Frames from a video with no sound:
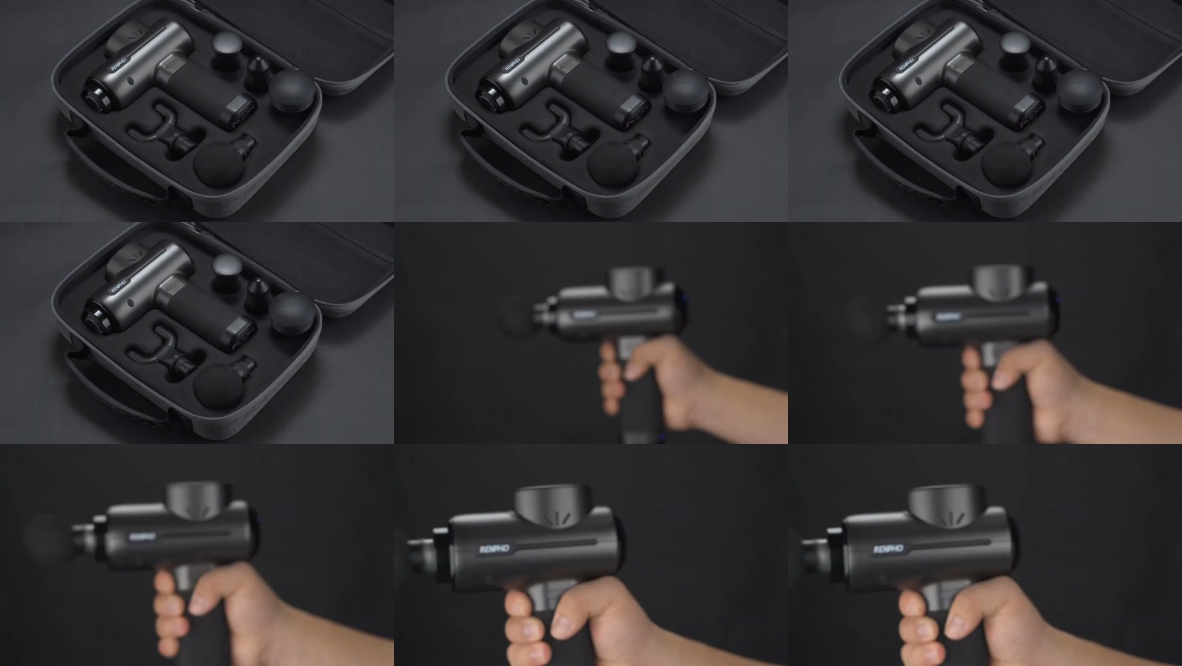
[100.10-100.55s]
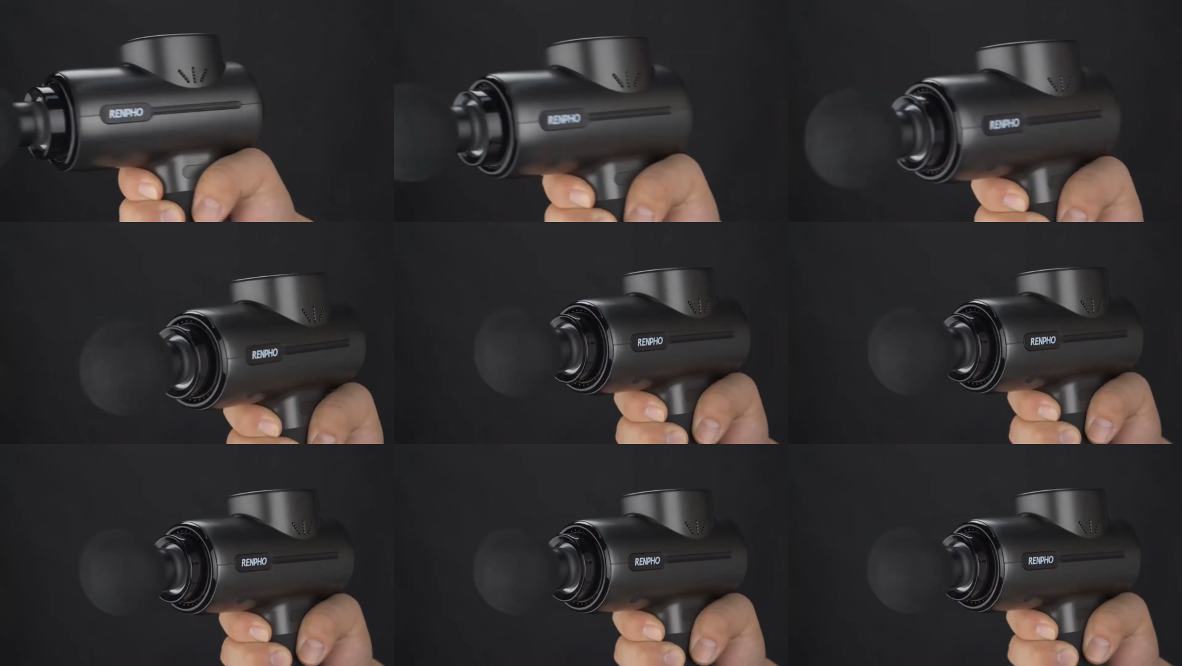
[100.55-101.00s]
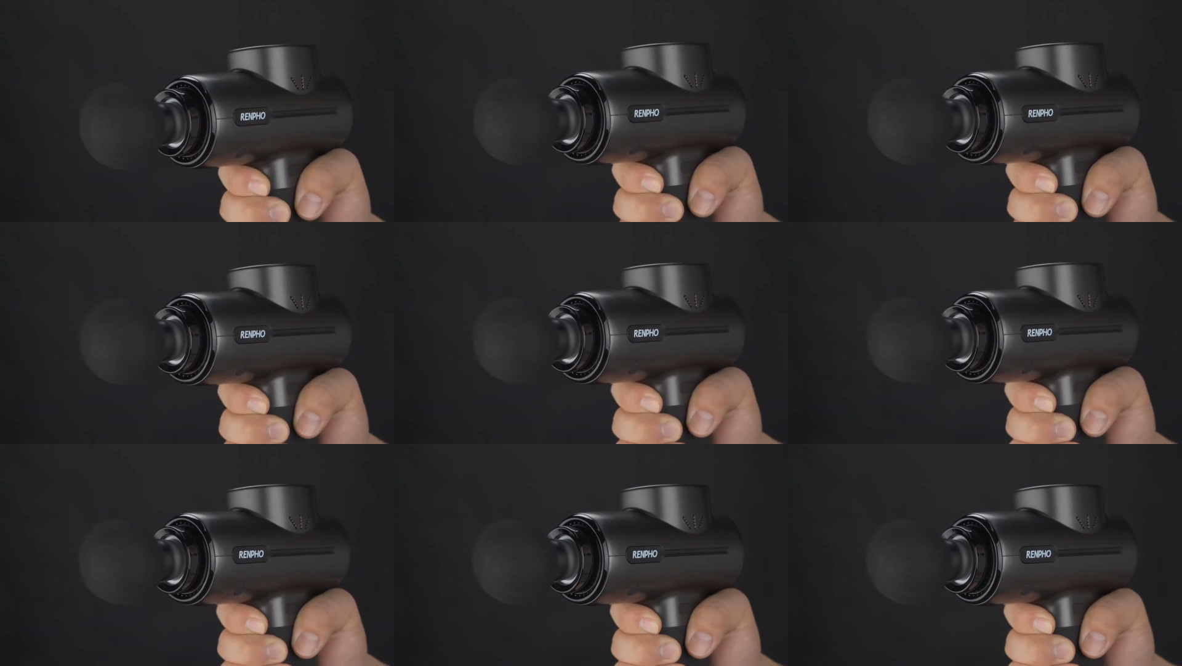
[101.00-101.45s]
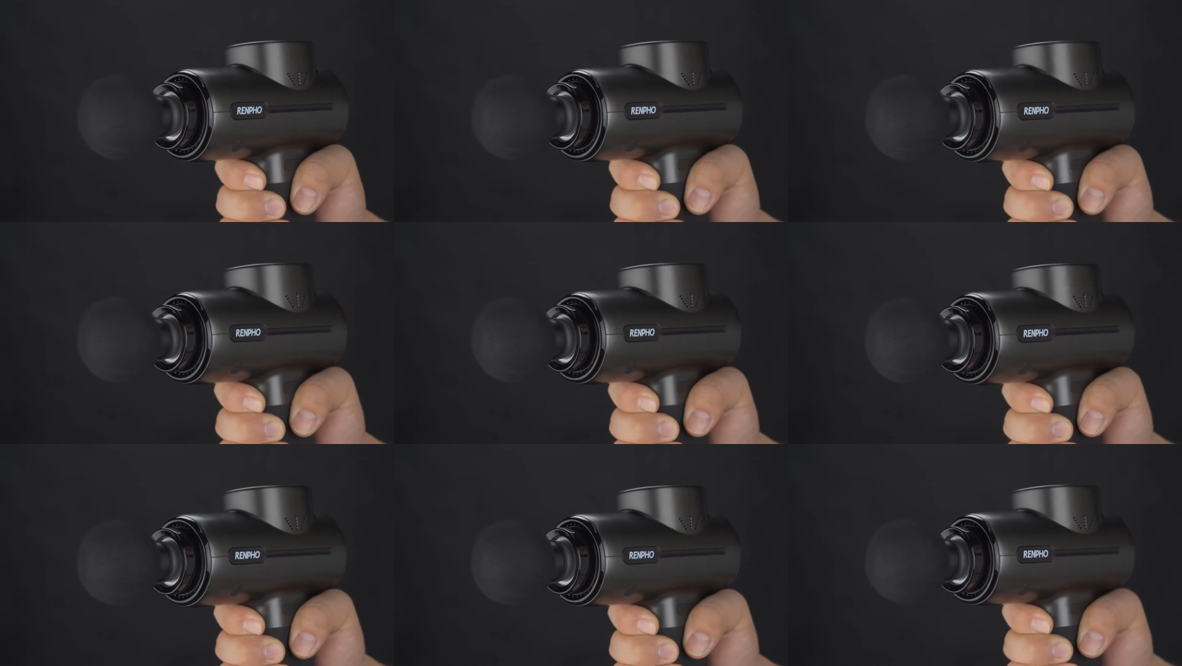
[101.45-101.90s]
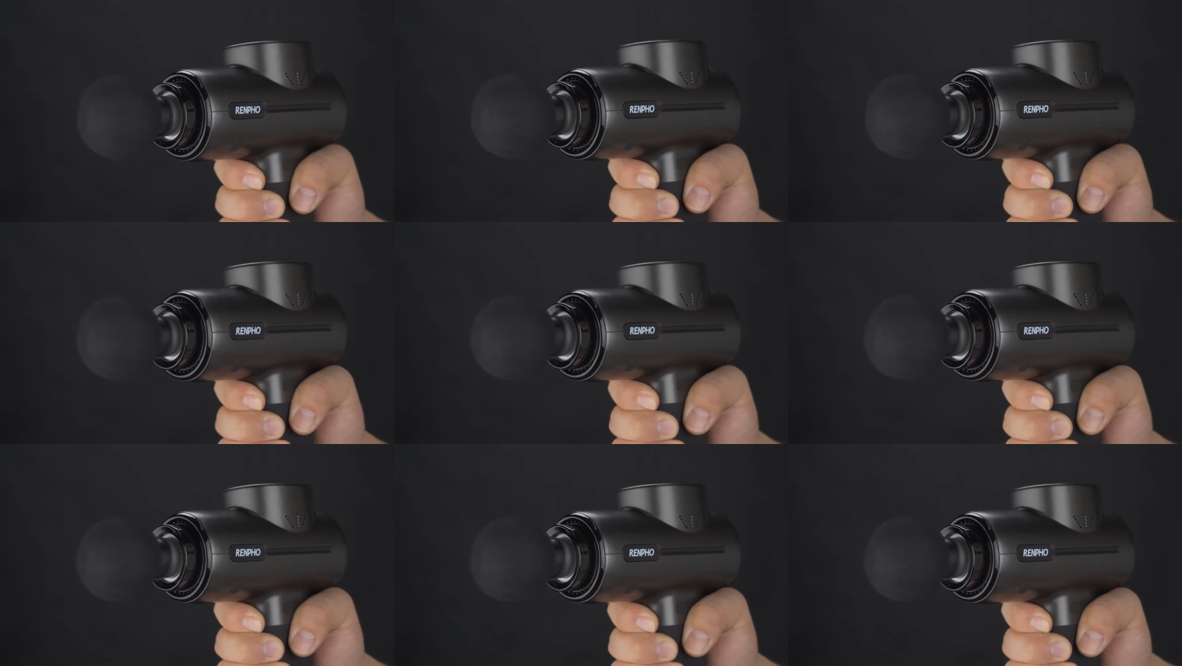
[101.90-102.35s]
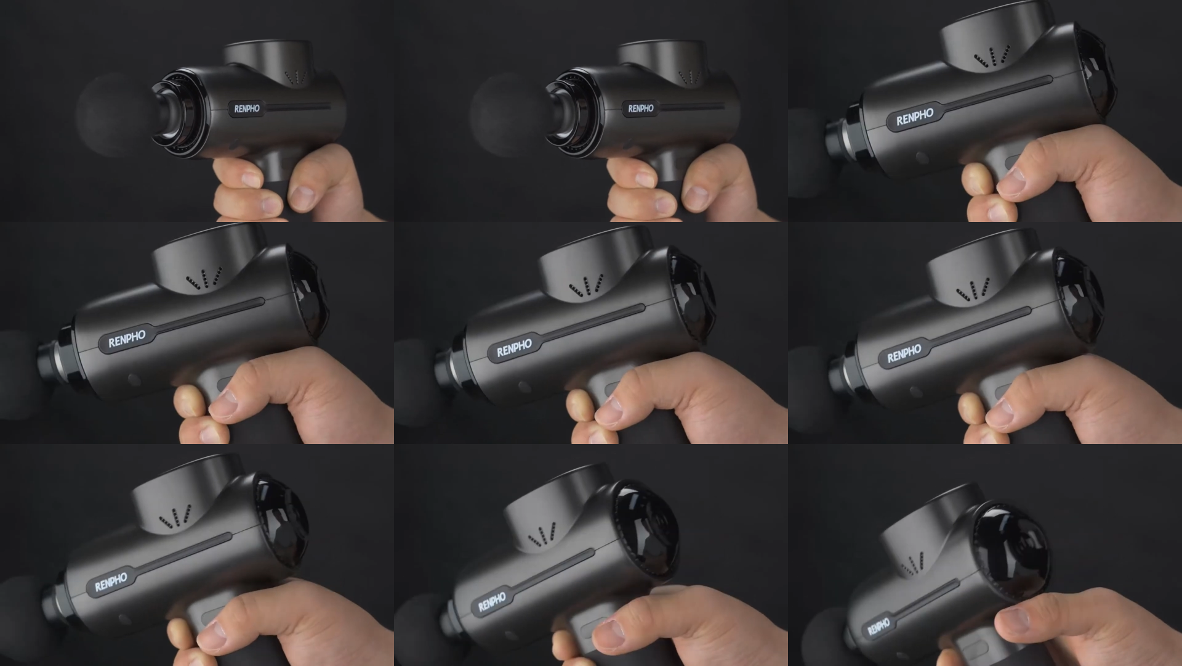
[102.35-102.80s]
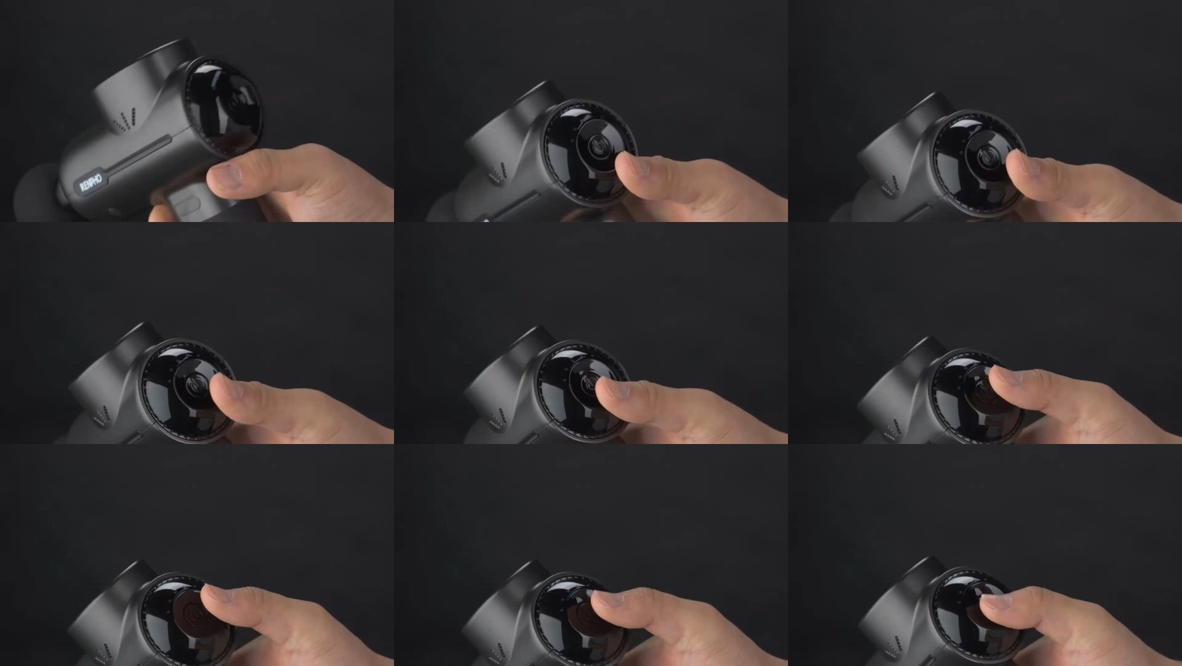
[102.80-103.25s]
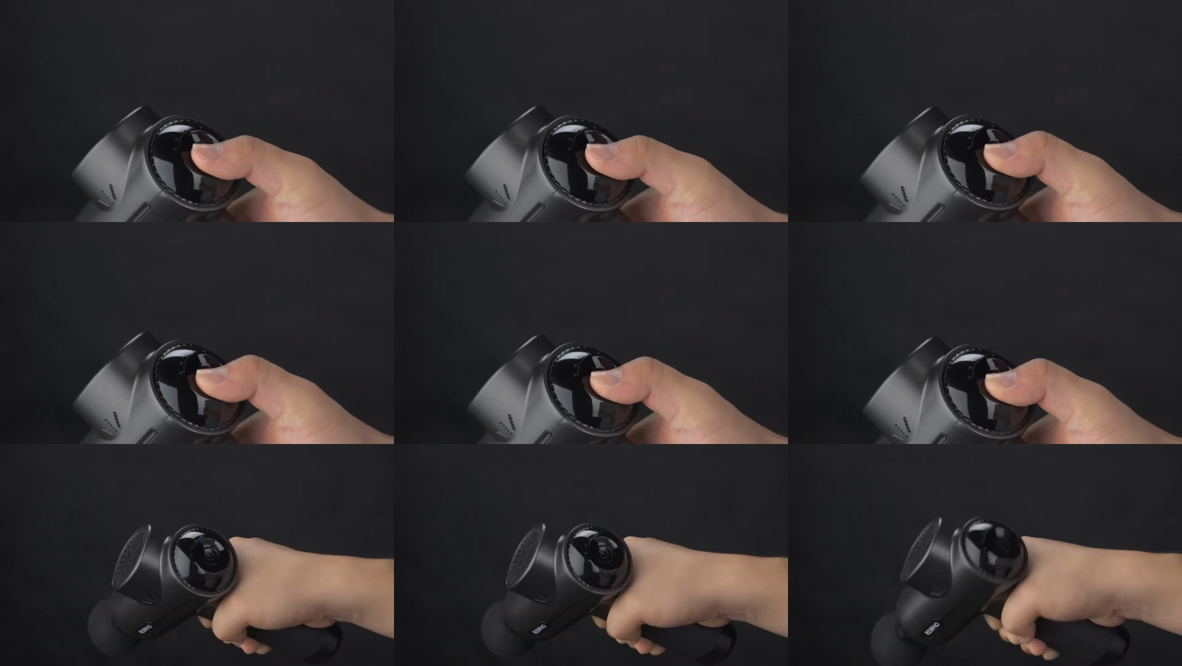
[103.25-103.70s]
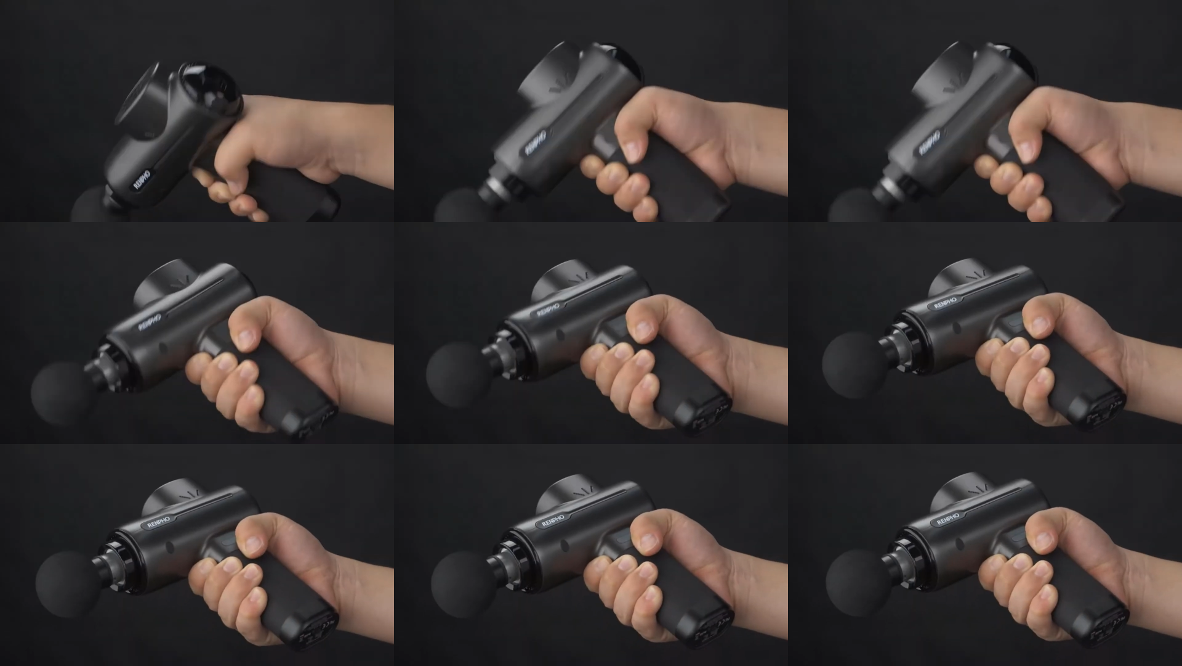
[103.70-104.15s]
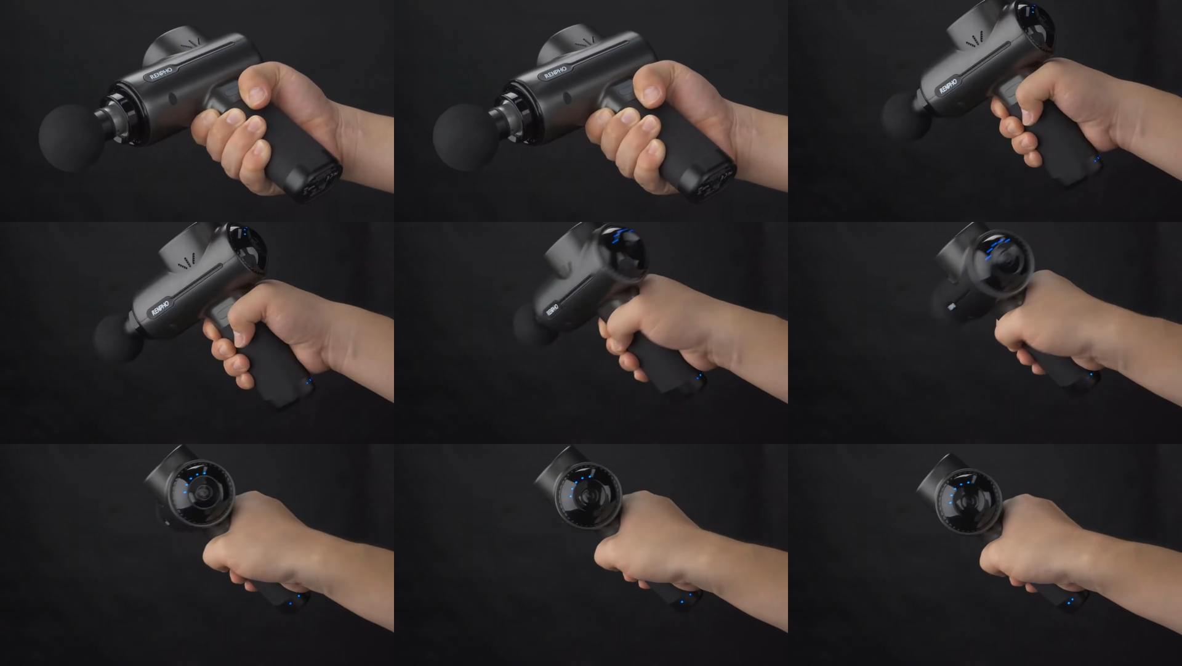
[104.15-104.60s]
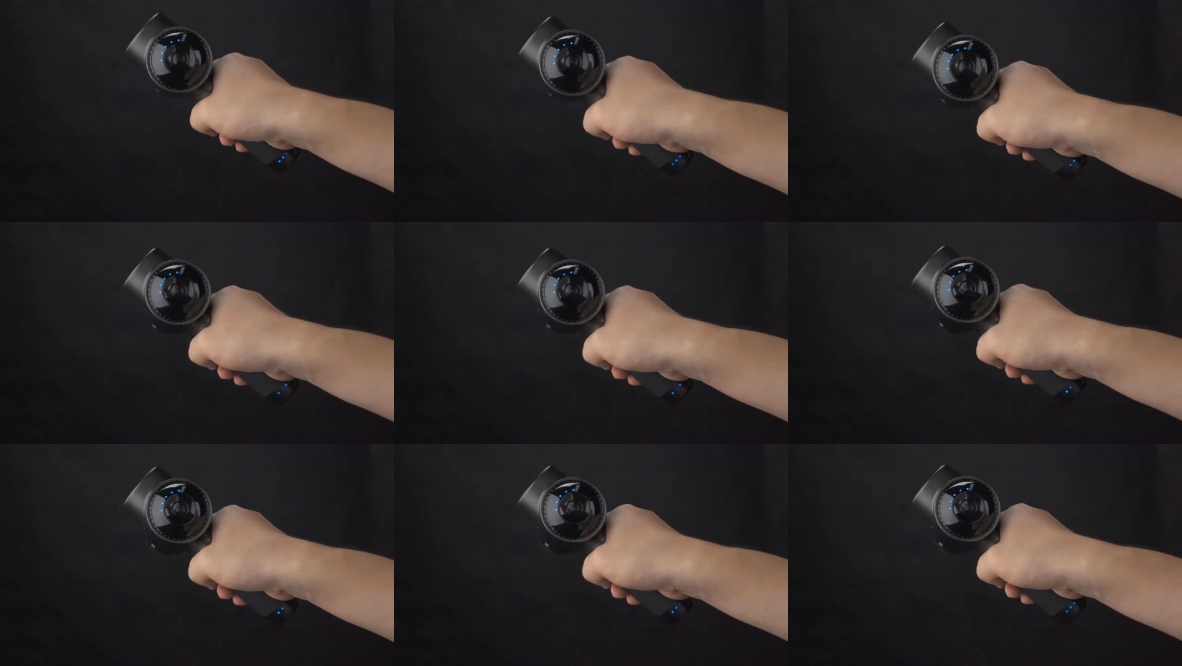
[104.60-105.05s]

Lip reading: (no speaker visible)